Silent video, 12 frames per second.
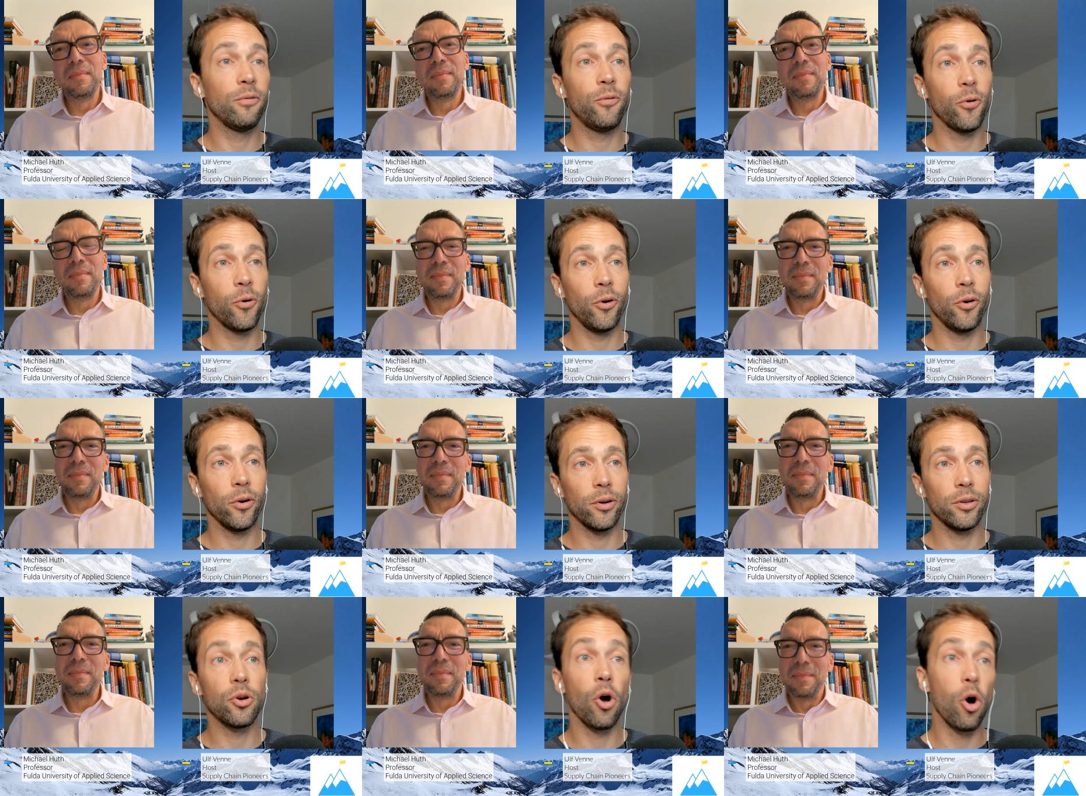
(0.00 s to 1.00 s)
Speaker 1: you for
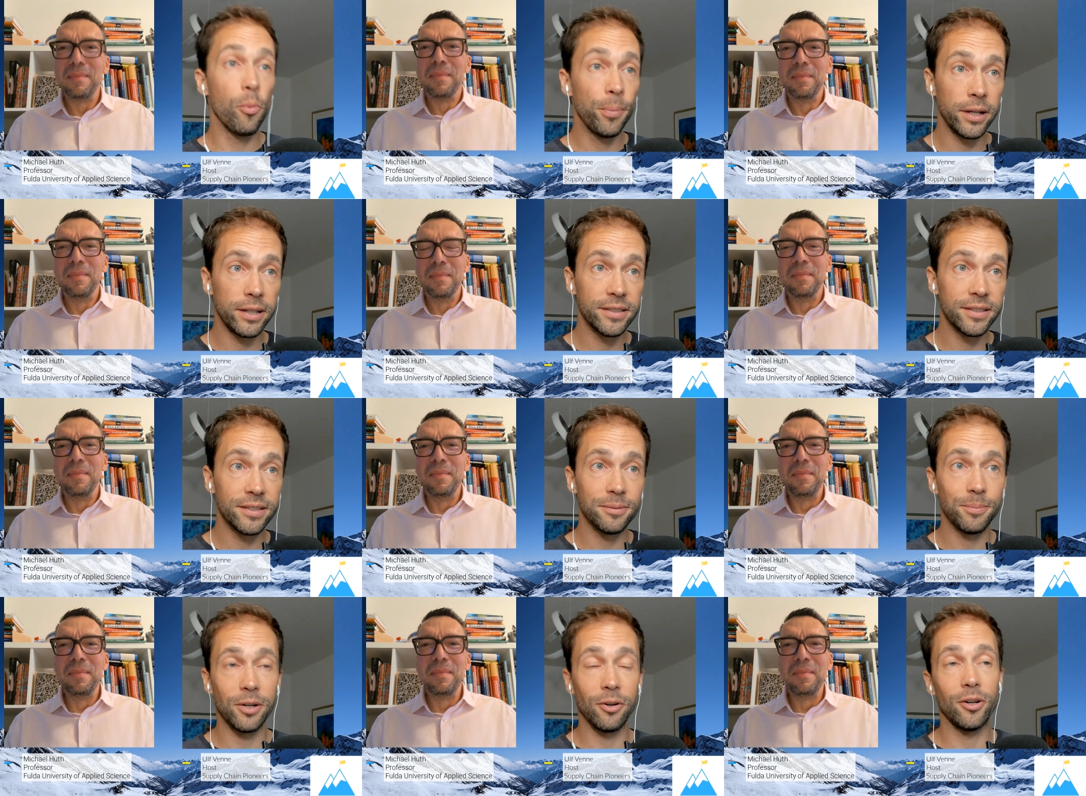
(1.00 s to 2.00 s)
your openness,
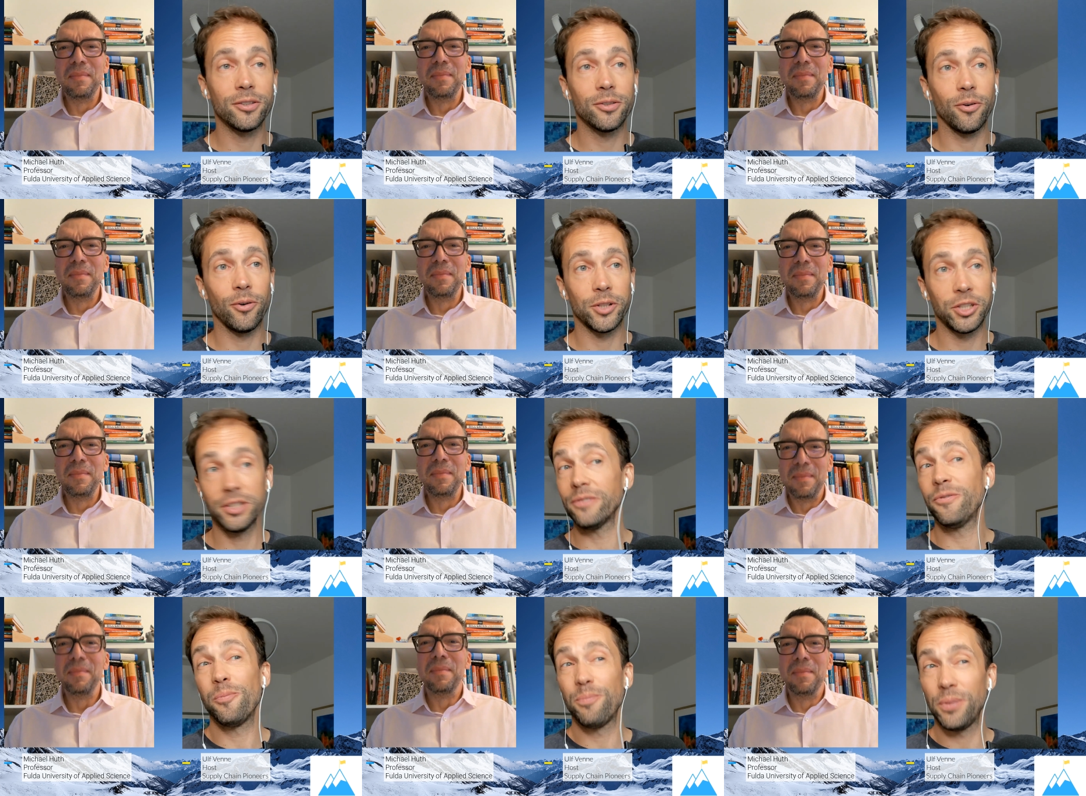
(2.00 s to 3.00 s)
but also just
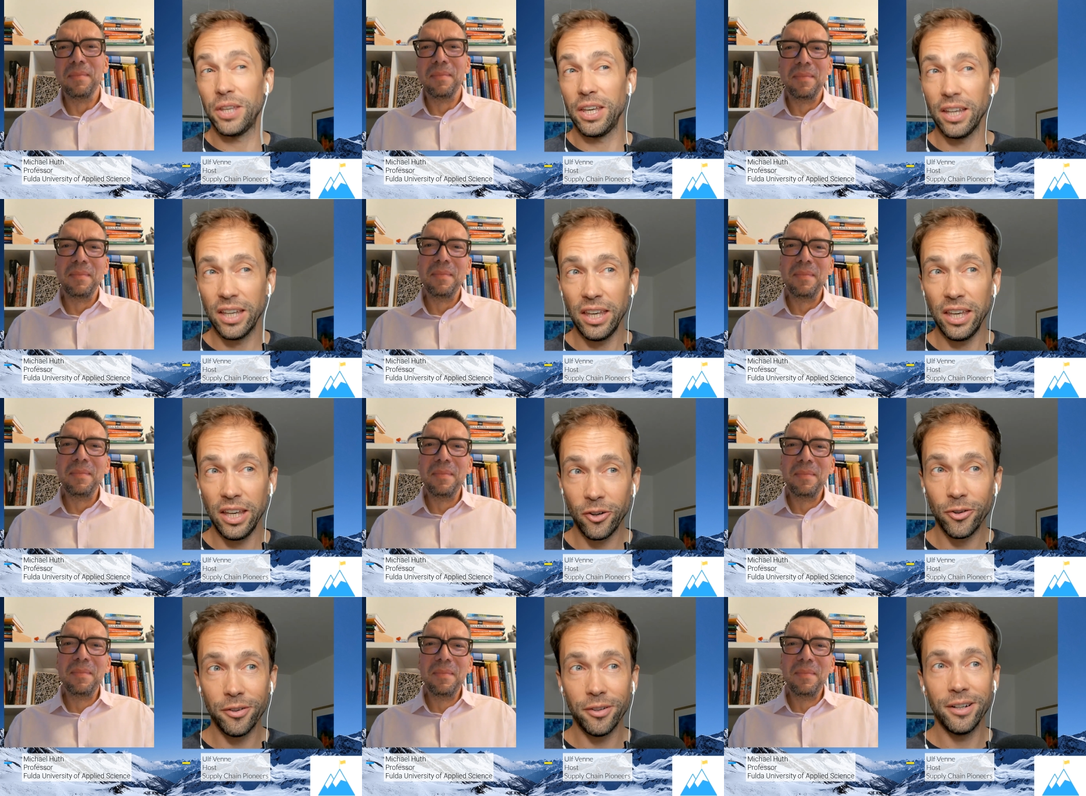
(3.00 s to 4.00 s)
for being
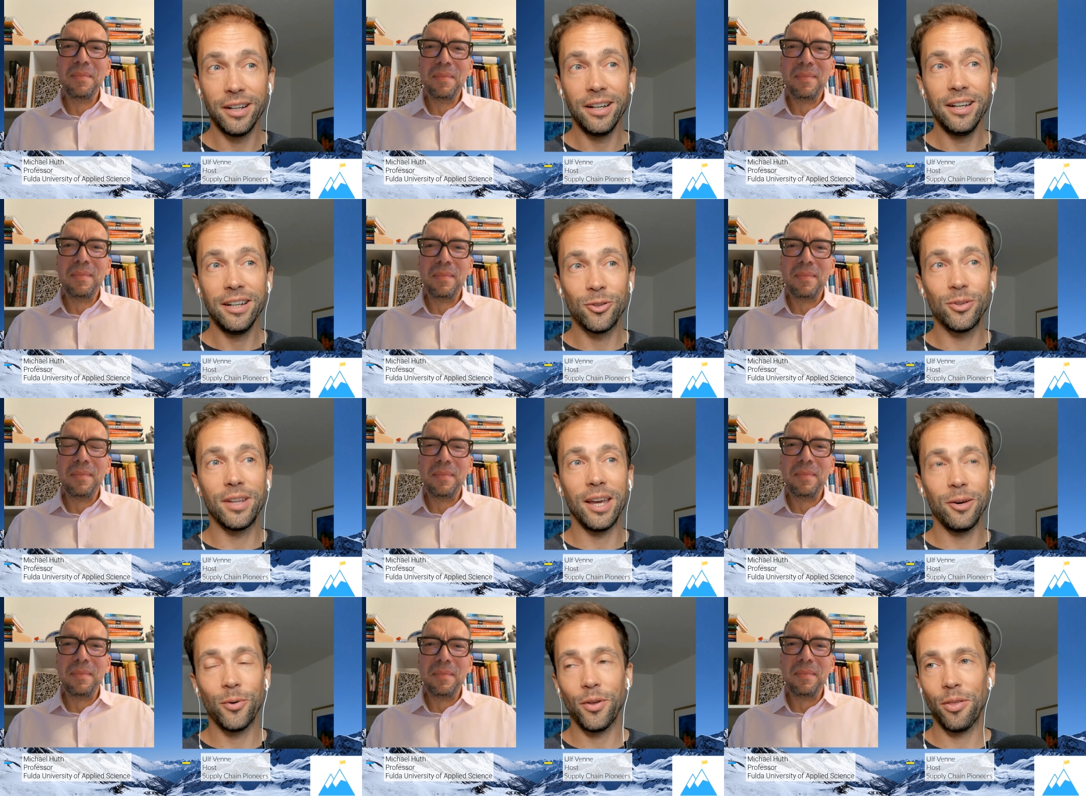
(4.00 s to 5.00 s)
here
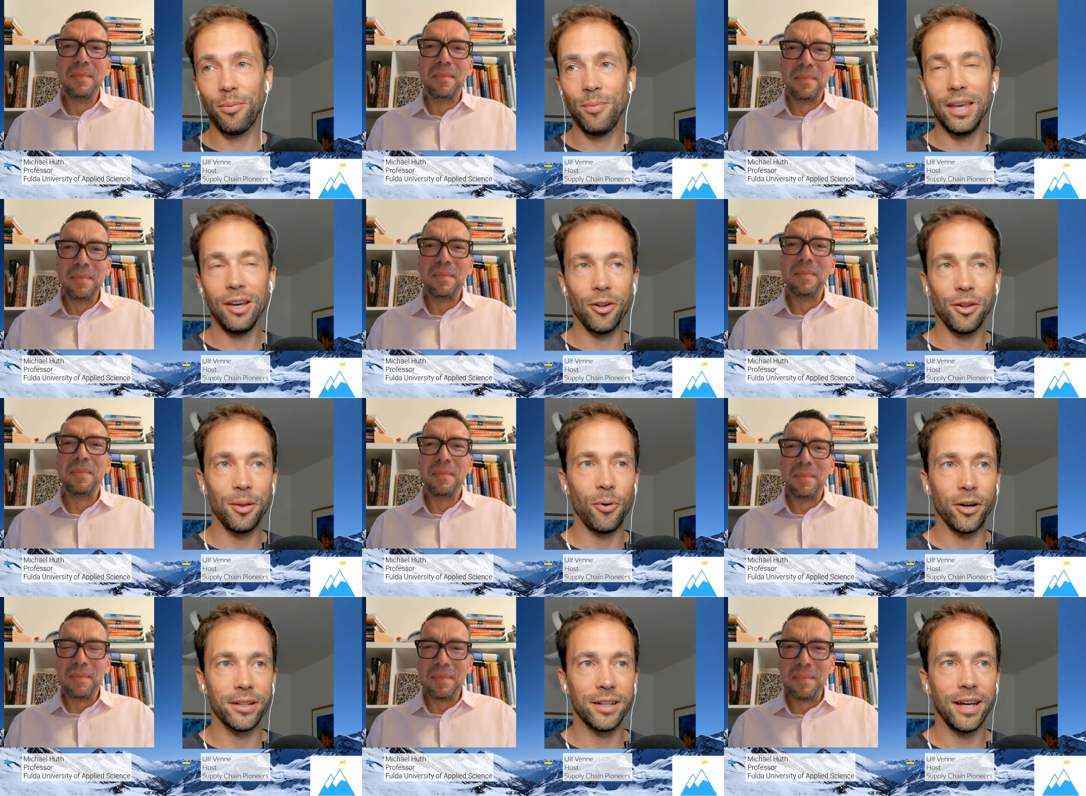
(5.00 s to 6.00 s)
today with me on the
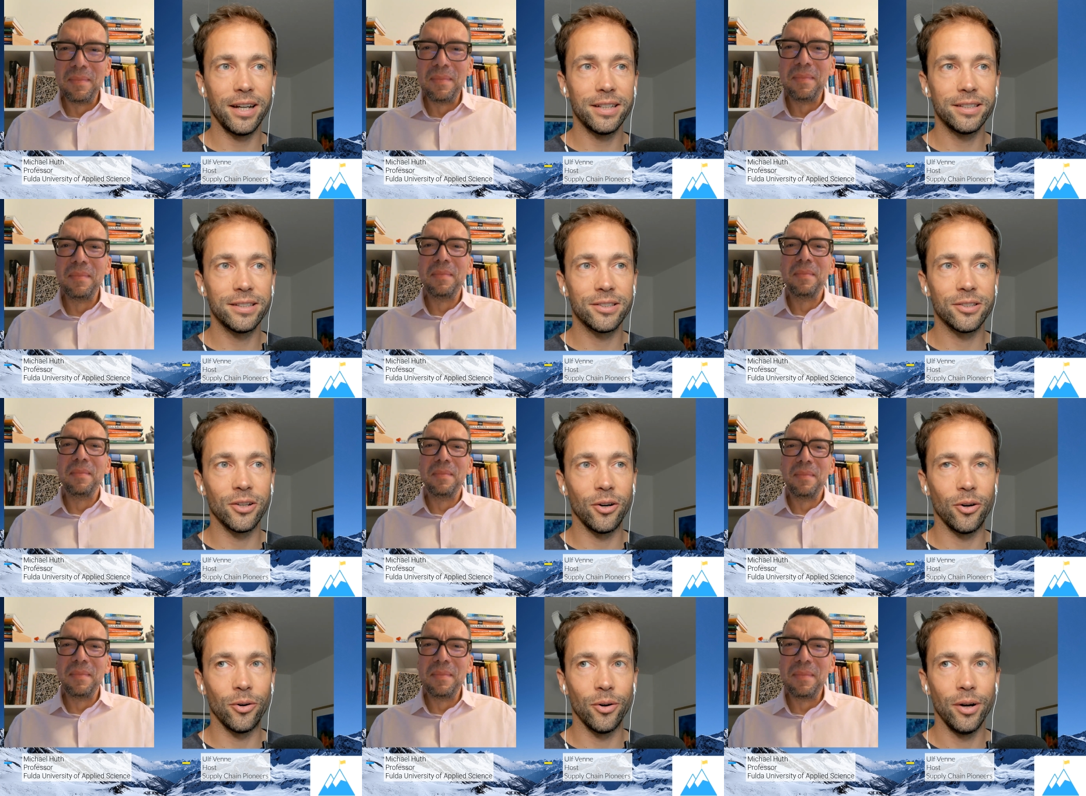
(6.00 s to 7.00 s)
podcast.
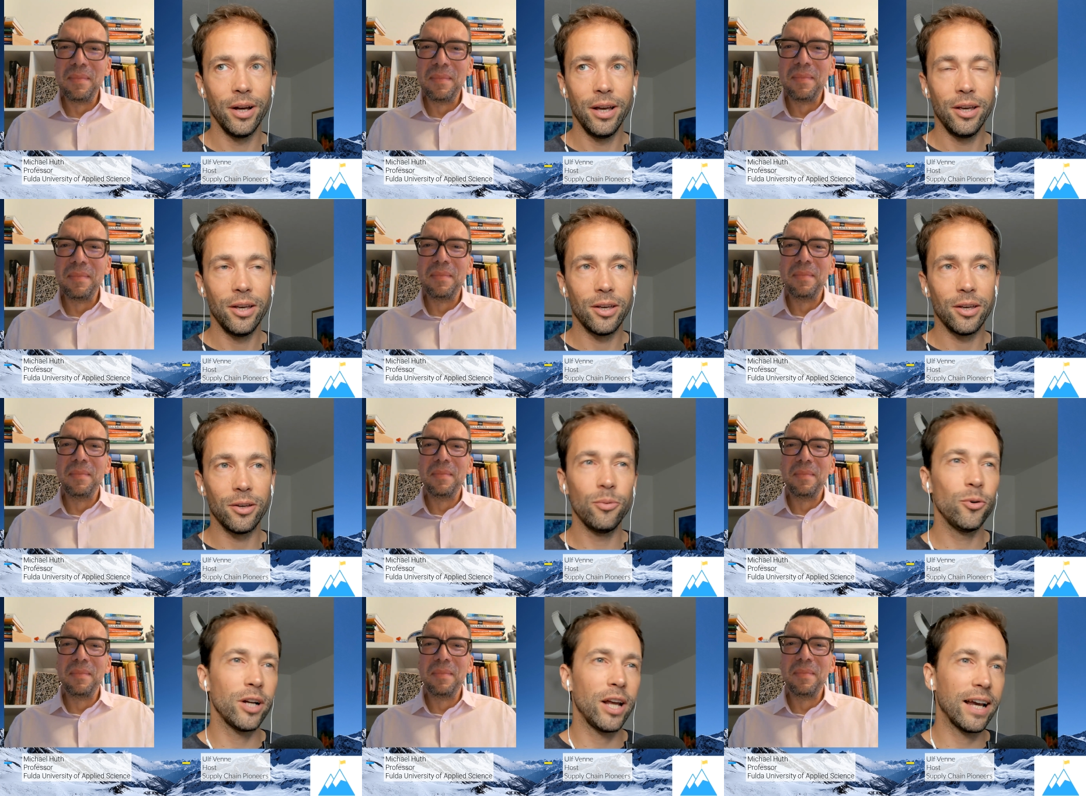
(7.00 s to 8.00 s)
So you
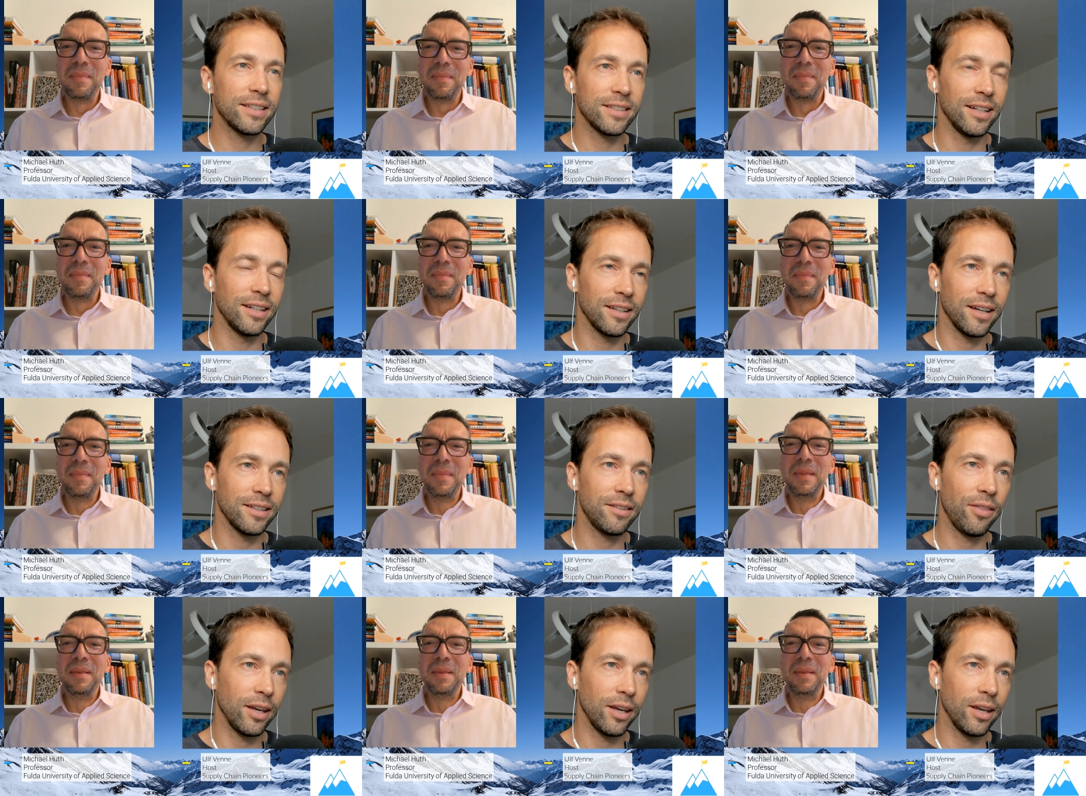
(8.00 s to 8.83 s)
were an excellent guest.